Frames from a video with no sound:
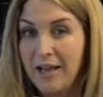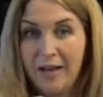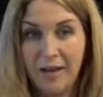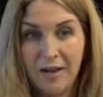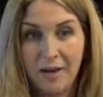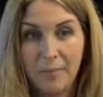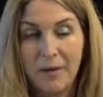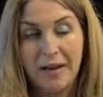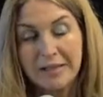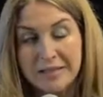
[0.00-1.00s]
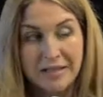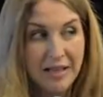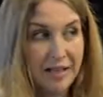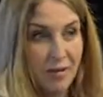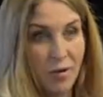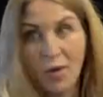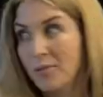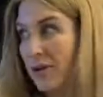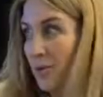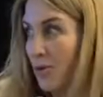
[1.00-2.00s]
Uh, but let's see,
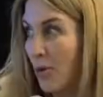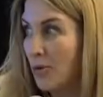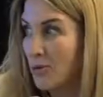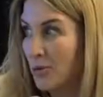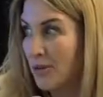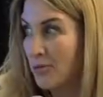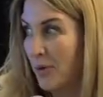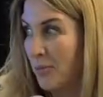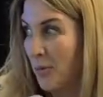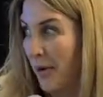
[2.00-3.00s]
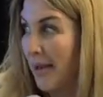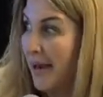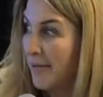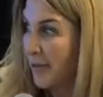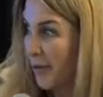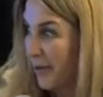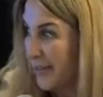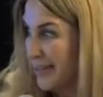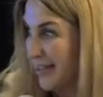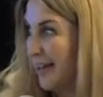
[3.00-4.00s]
normally New York do extremely well, I have
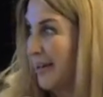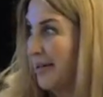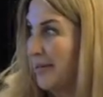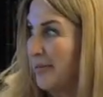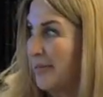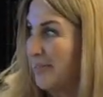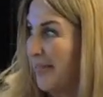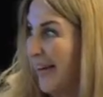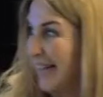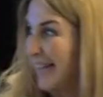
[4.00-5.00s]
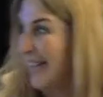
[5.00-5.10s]
heard, um, right?